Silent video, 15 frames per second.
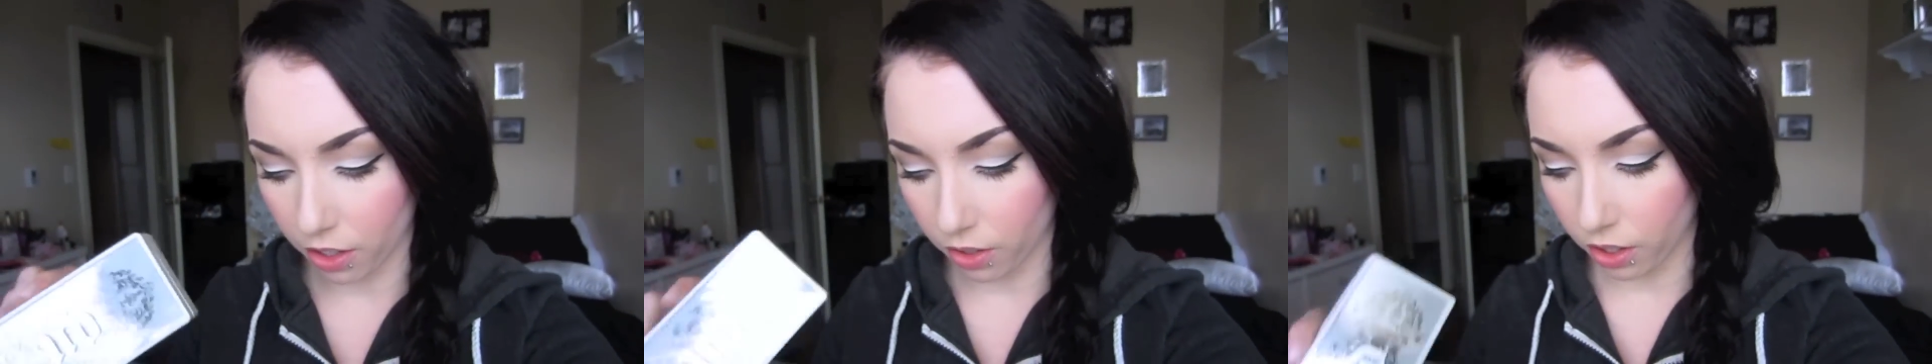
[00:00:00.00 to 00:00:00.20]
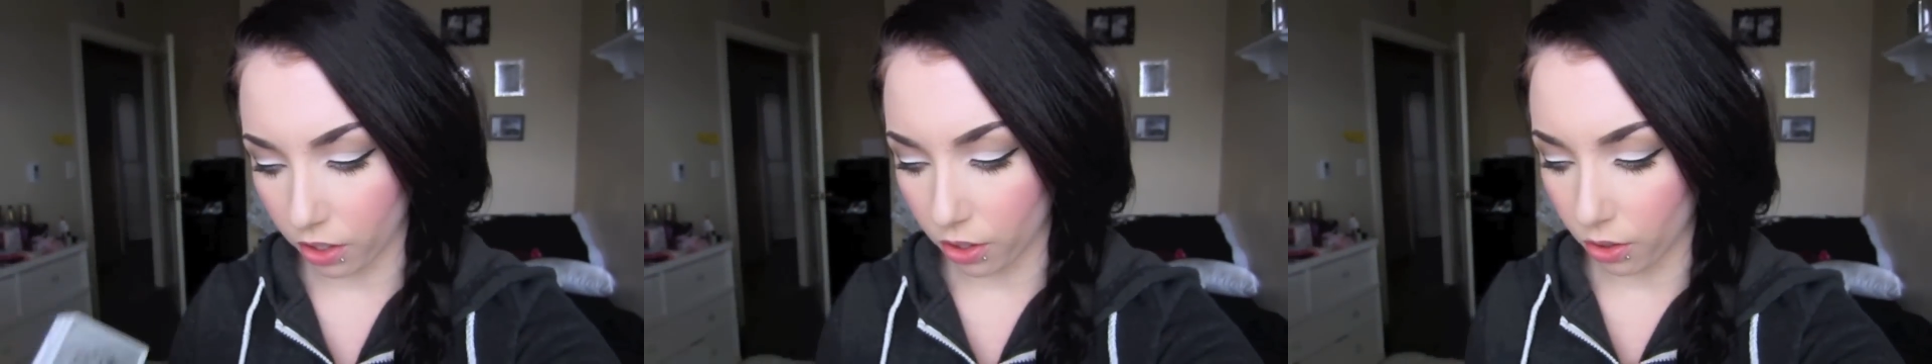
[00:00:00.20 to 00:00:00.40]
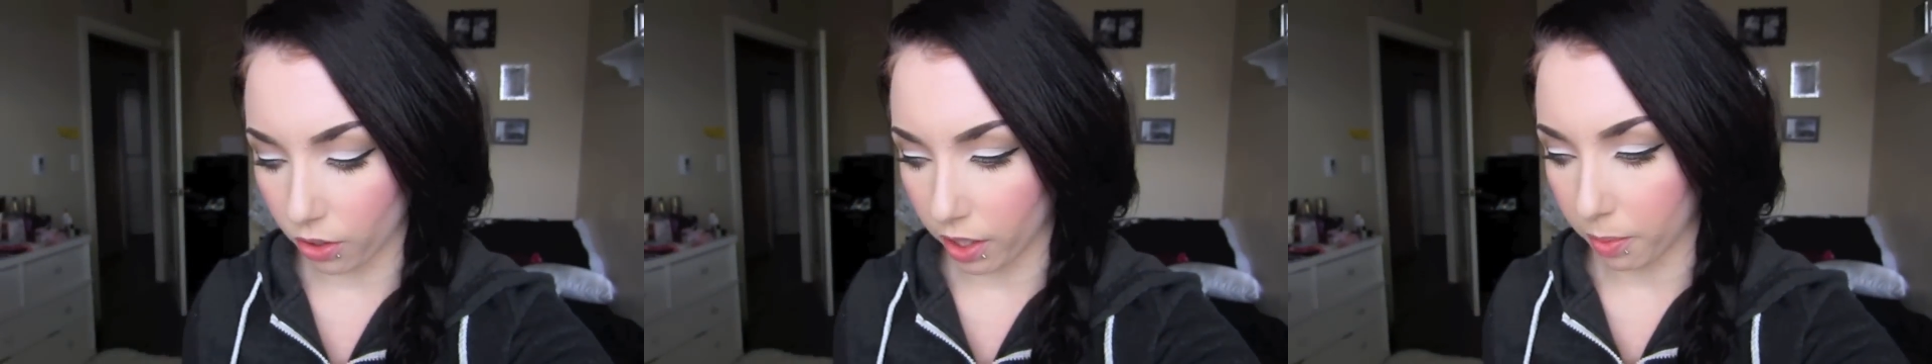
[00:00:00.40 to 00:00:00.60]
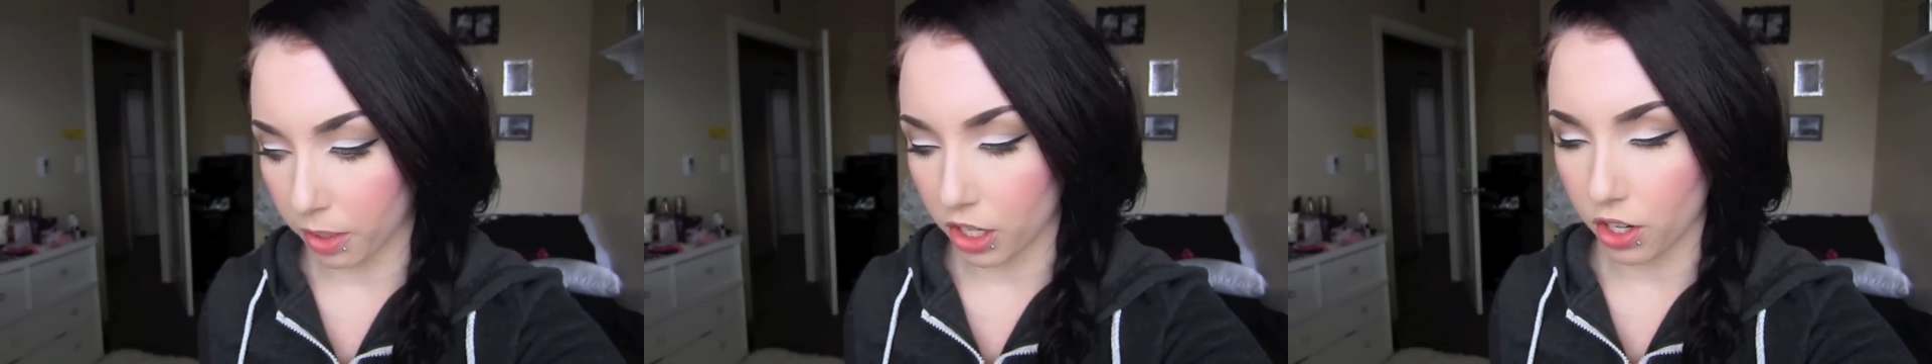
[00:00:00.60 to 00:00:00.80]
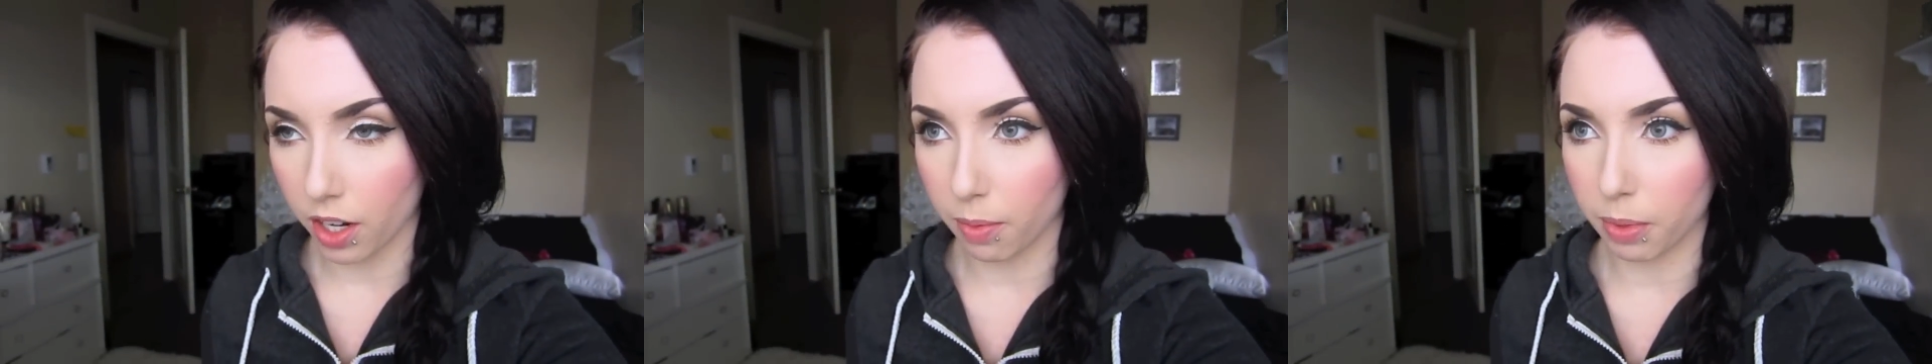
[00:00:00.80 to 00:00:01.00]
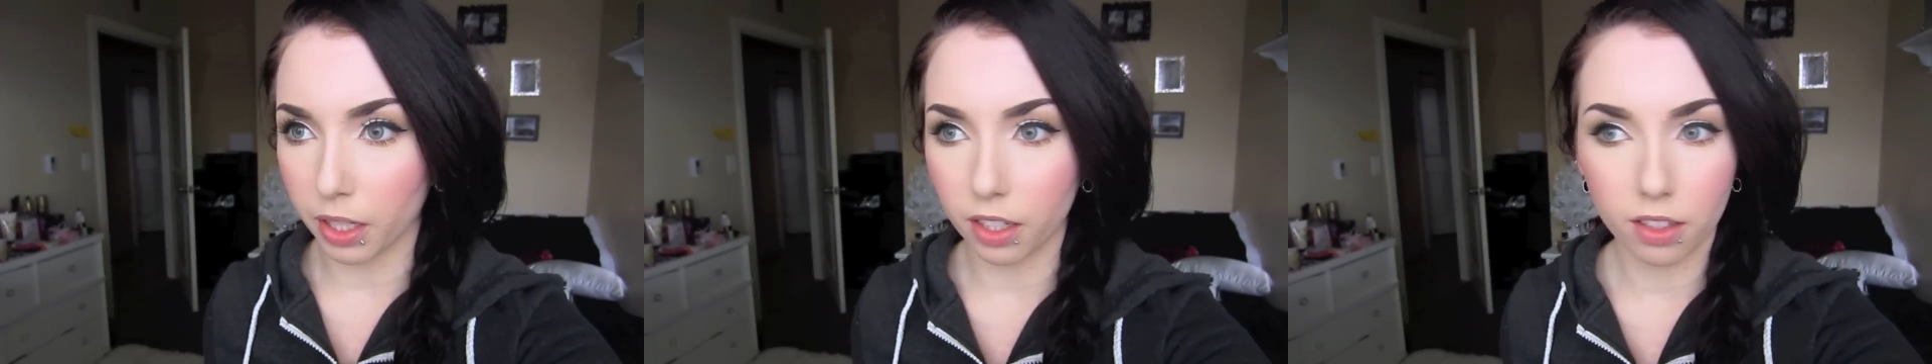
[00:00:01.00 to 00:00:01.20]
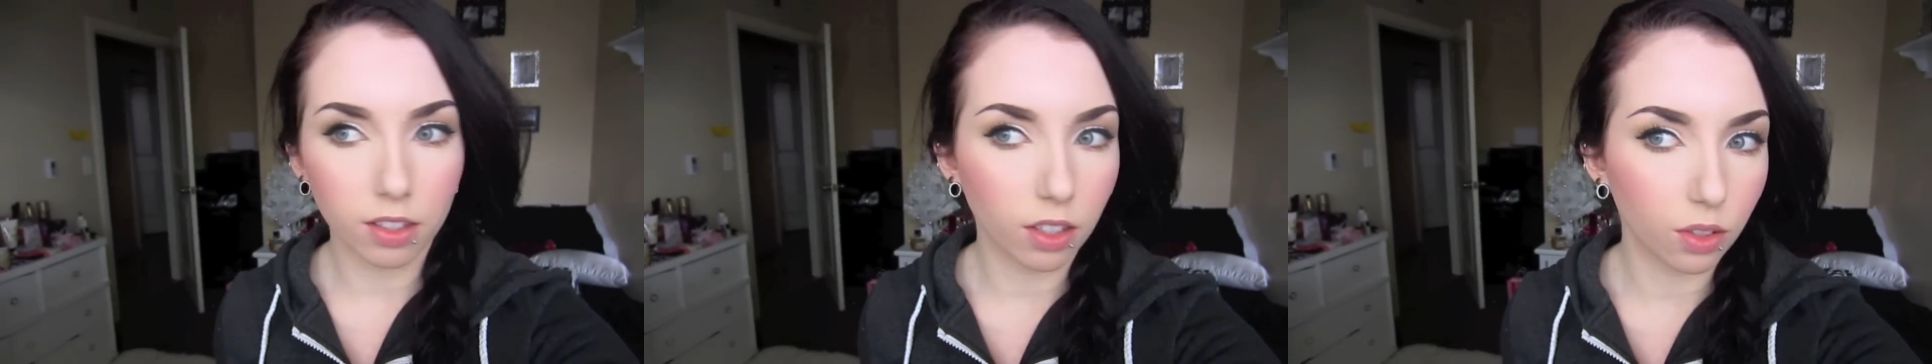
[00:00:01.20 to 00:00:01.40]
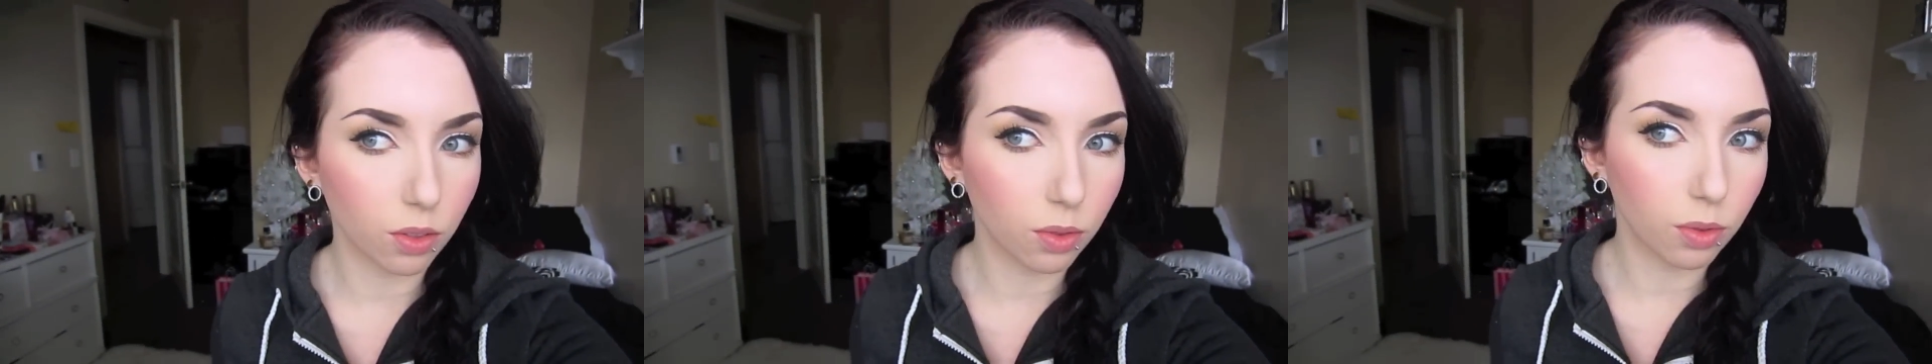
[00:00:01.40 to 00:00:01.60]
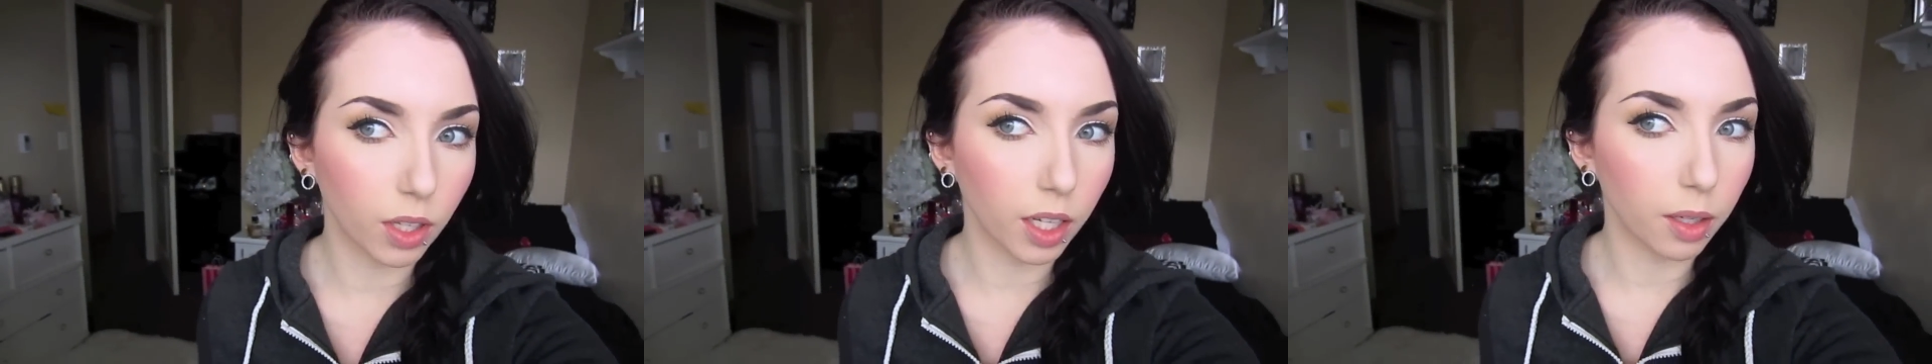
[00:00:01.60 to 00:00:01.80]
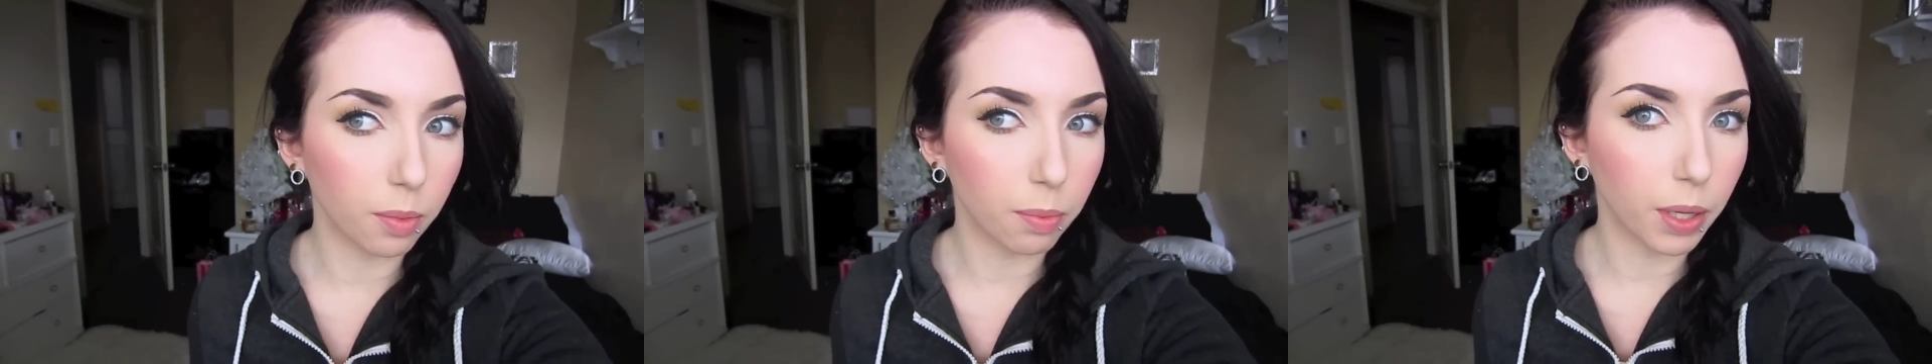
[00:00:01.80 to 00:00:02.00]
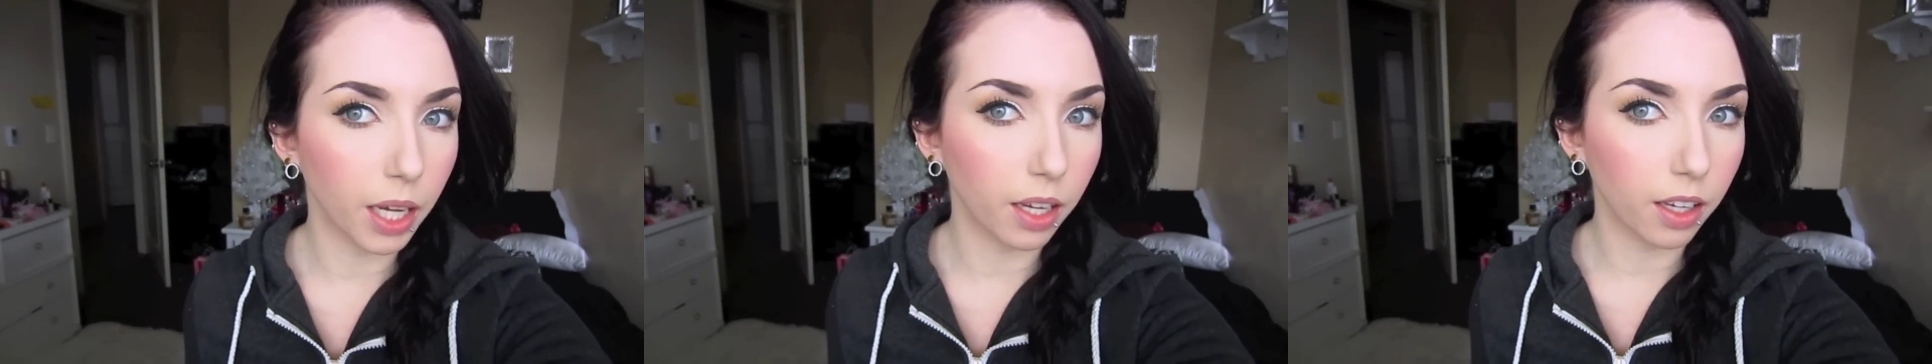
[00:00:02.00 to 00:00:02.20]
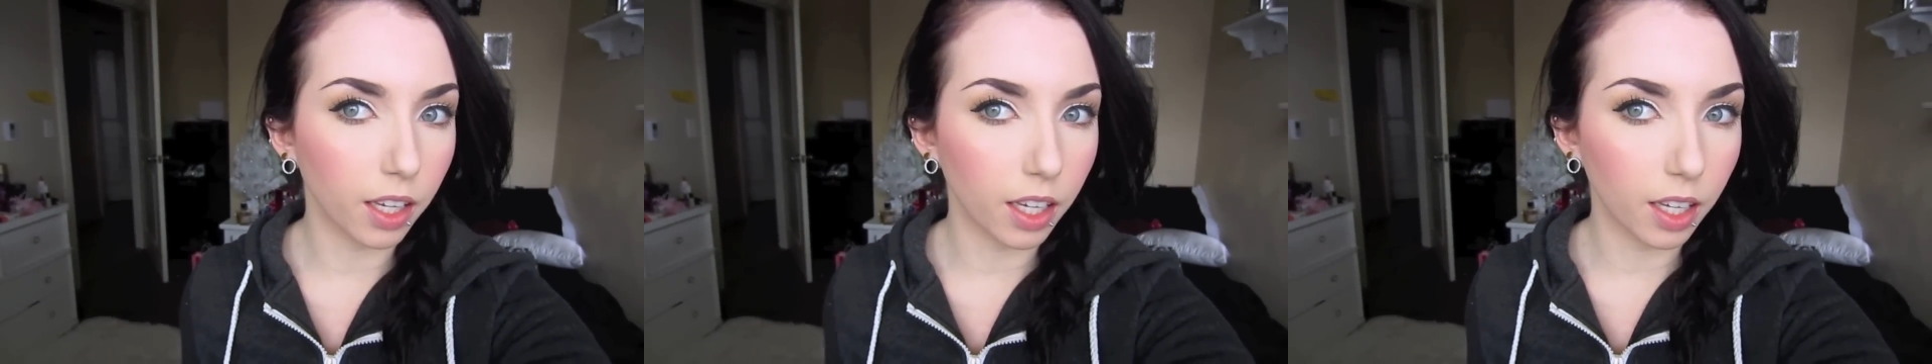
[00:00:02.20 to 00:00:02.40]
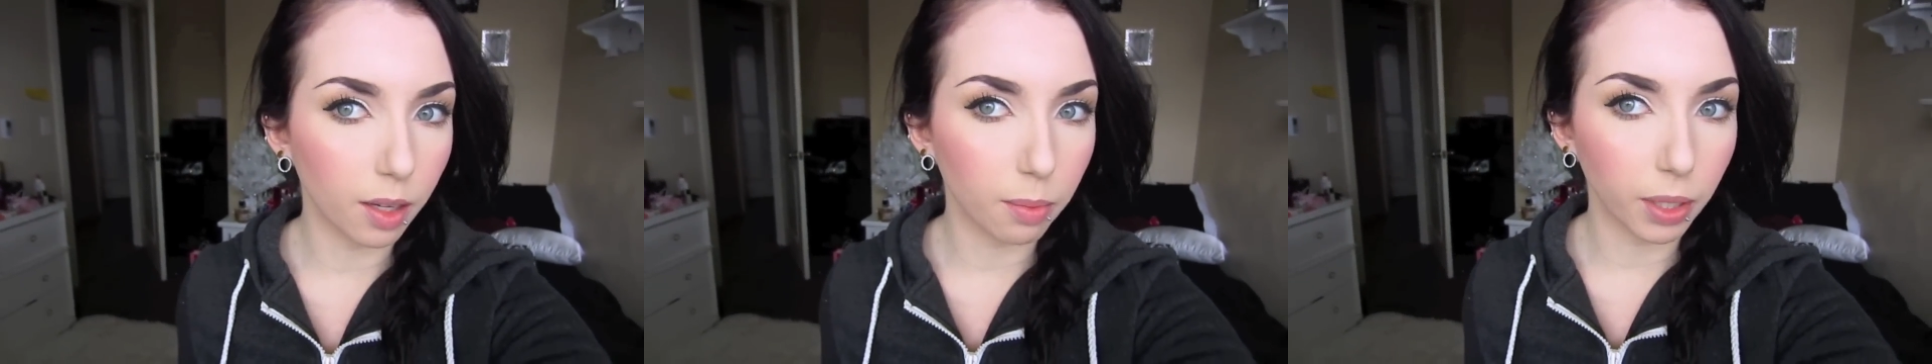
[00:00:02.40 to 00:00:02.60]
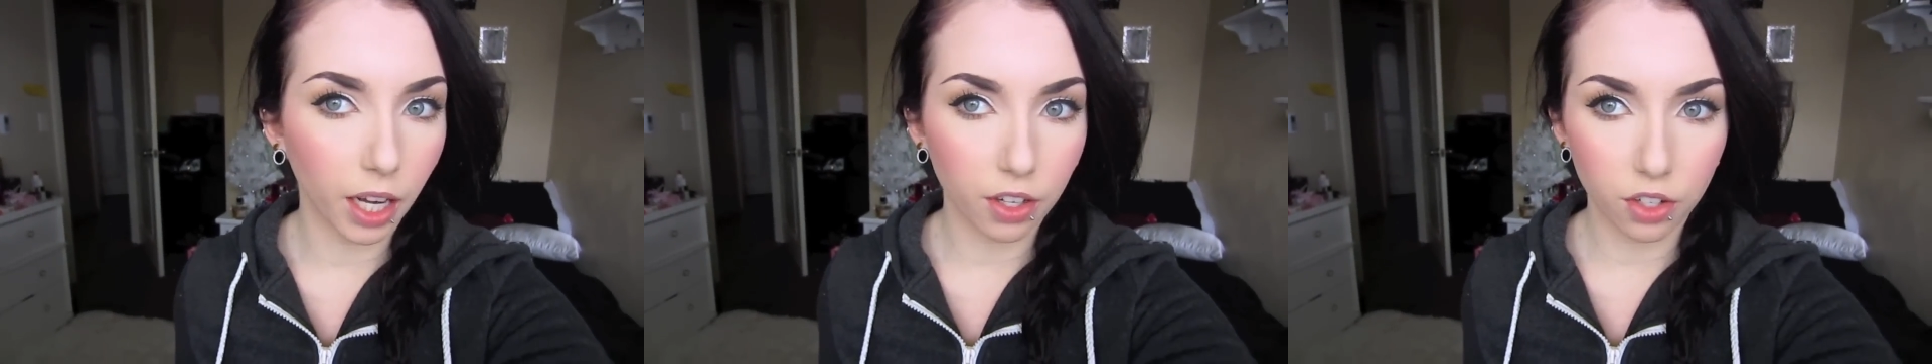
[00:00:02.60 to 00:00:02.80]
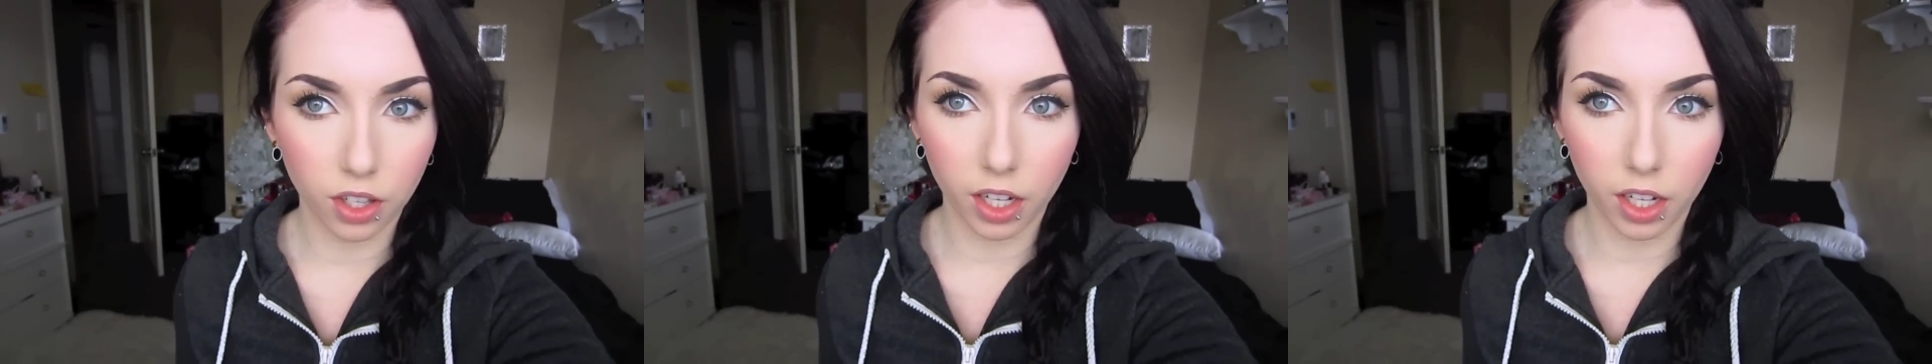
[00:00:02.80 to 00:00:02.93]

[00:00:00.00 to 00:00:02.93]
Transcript: You can Google image it, but it's this like pinky blush.